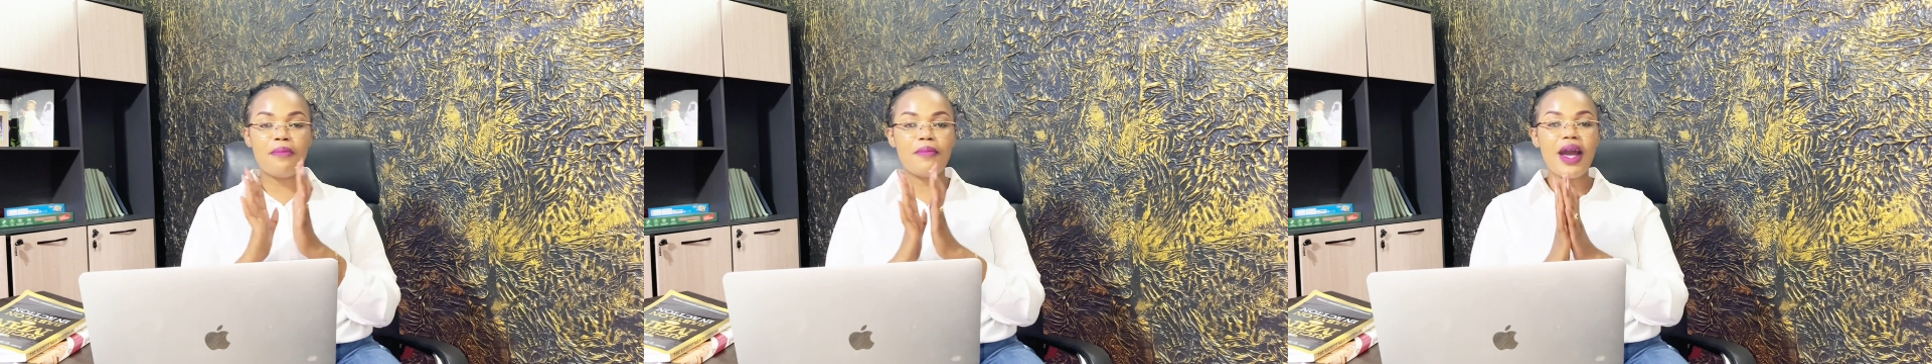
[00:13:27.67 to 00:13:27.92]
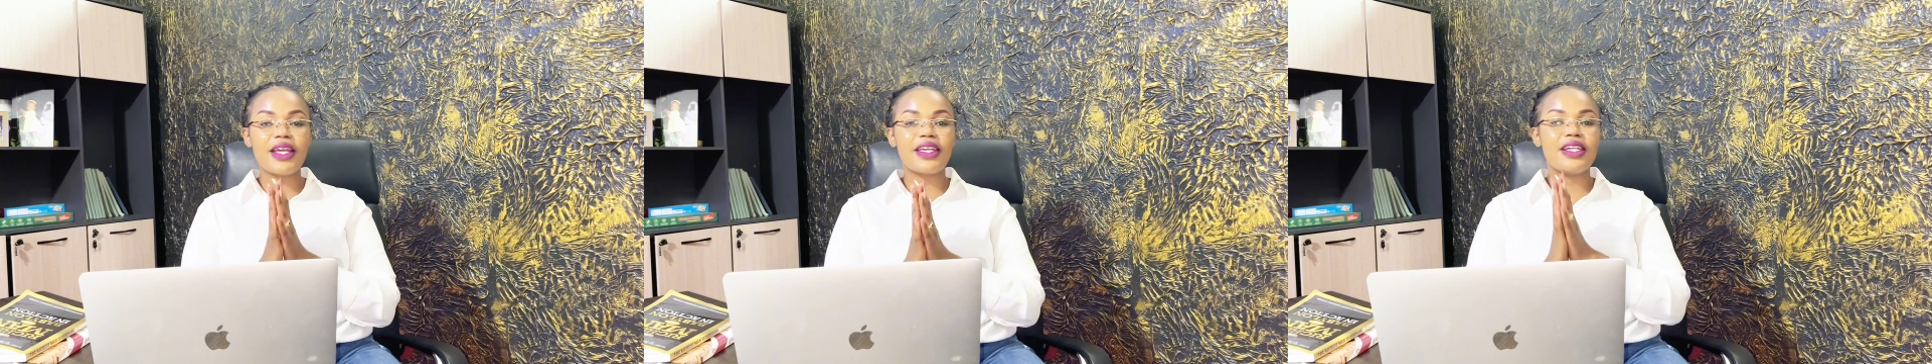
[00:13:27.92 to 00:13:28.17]

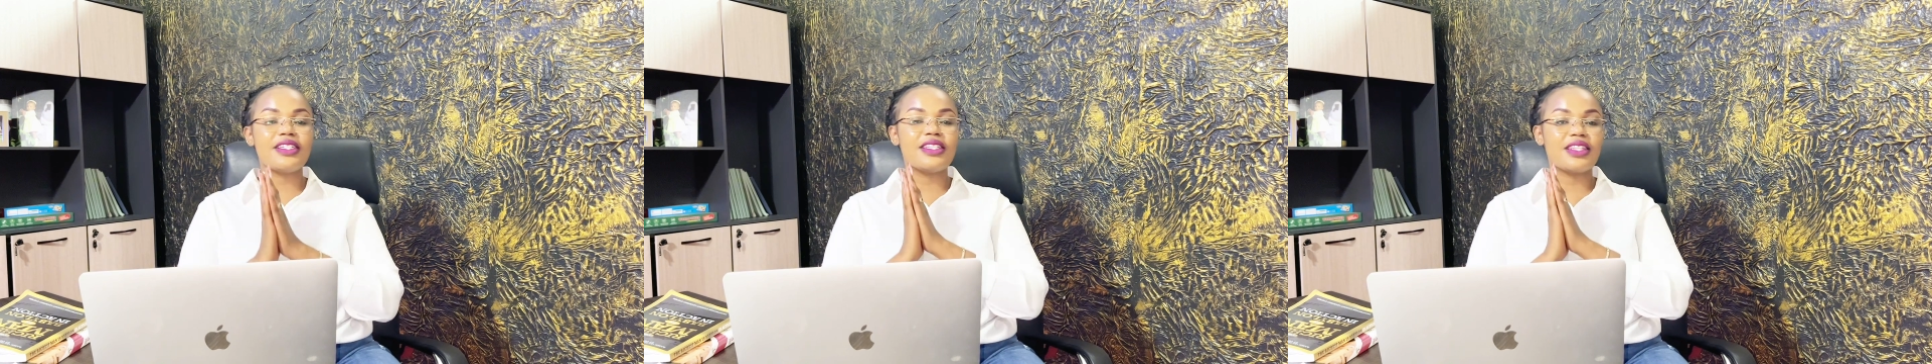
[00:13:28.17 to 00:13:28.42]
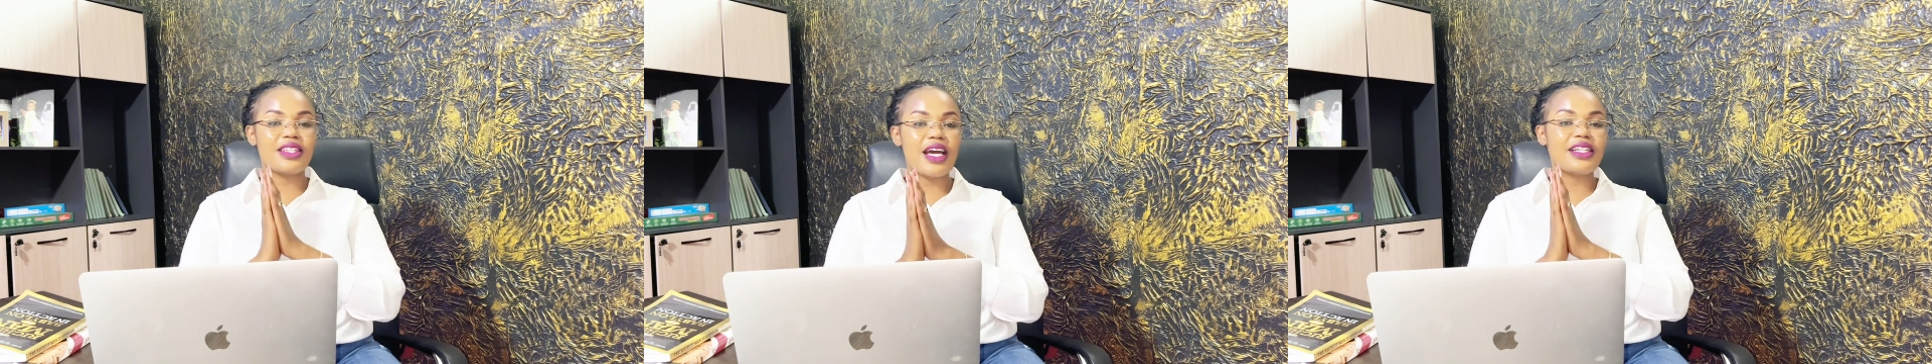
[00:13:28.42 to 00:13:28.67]
market
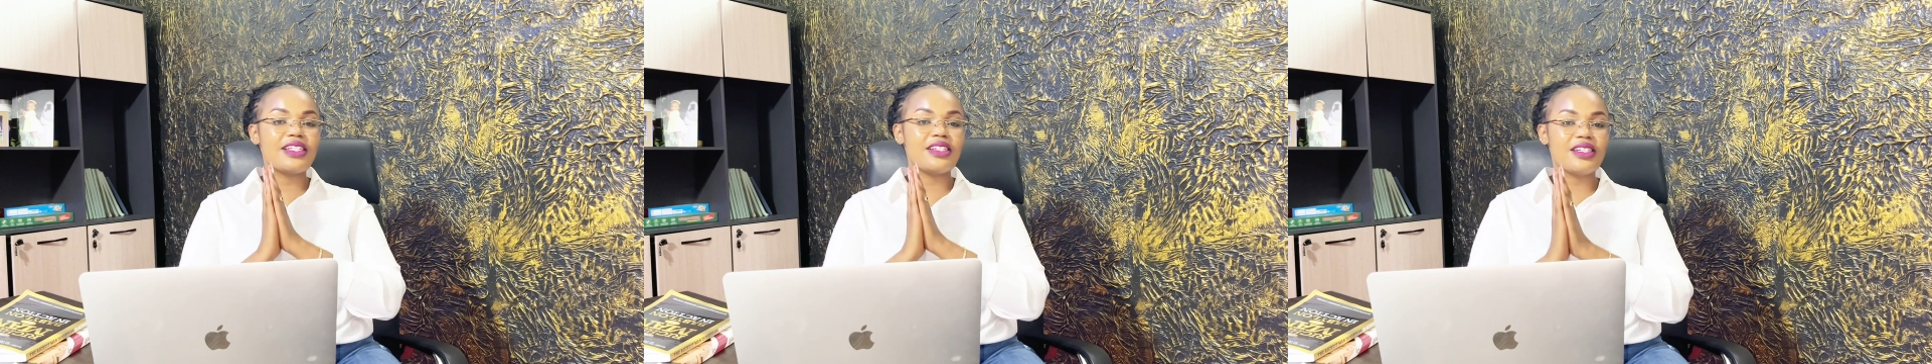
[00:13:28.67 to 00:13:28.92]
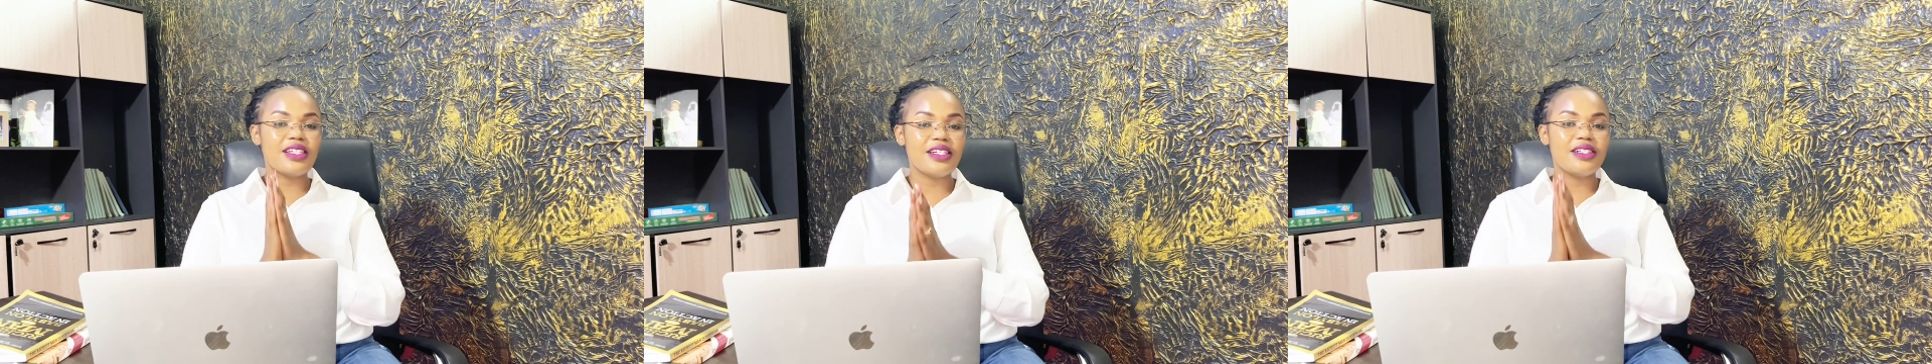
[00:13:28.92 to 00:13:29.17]
that
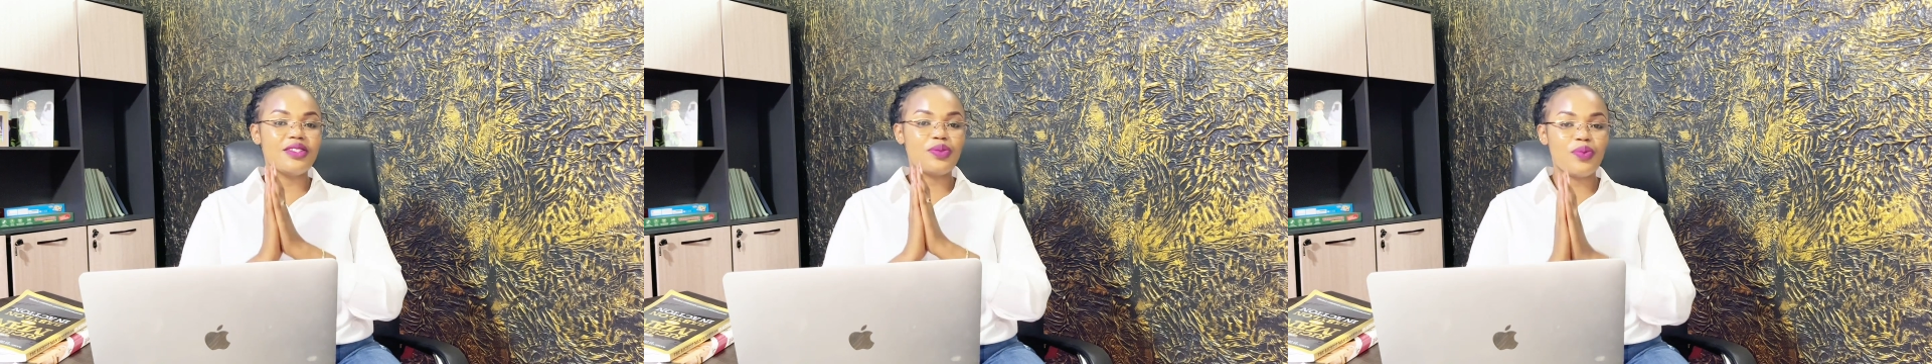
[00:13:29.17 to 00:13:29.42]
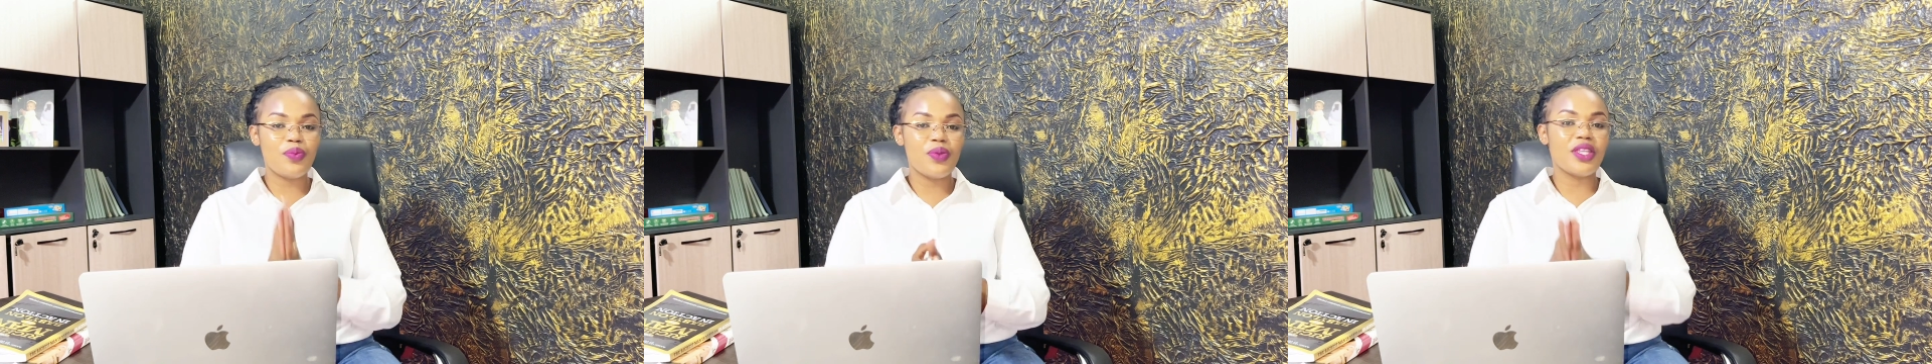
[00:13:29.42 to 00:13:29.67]
deals
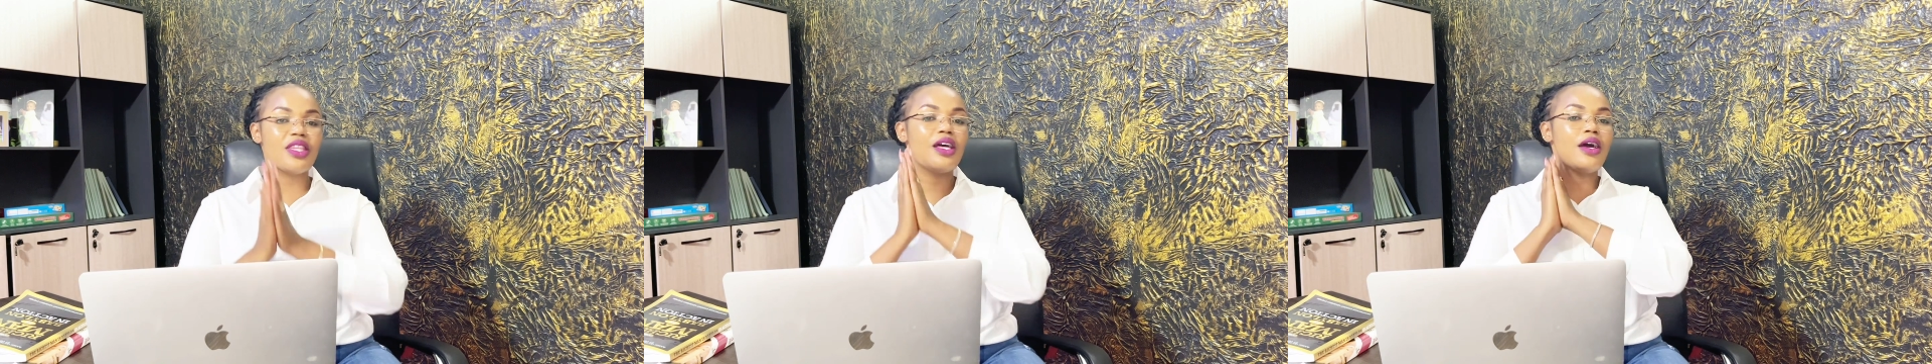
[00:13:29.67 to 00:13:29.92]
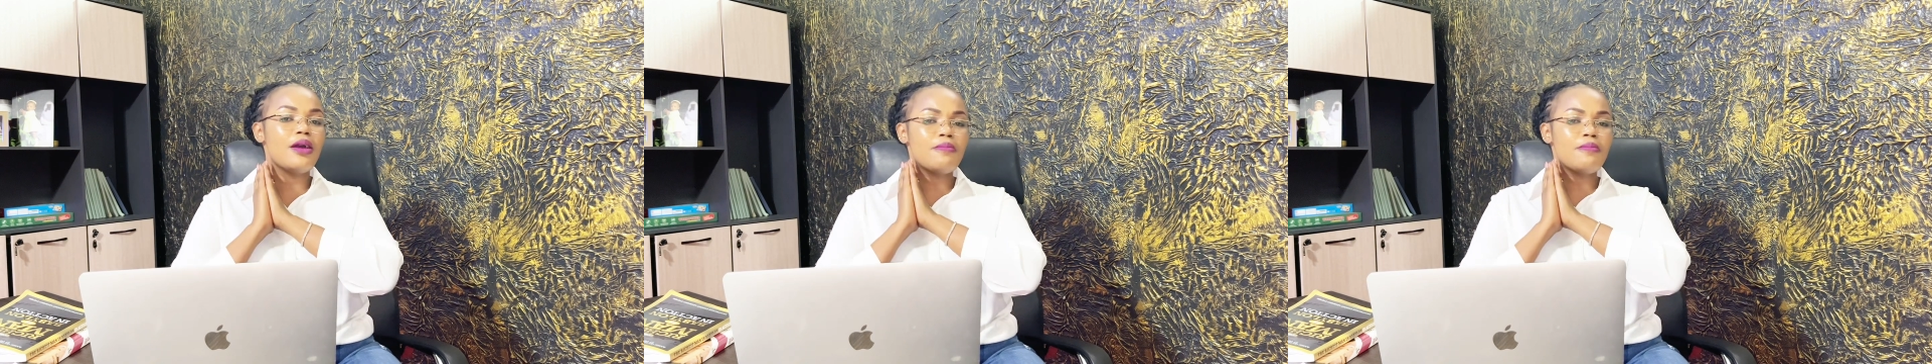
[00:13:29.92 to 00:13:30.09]
with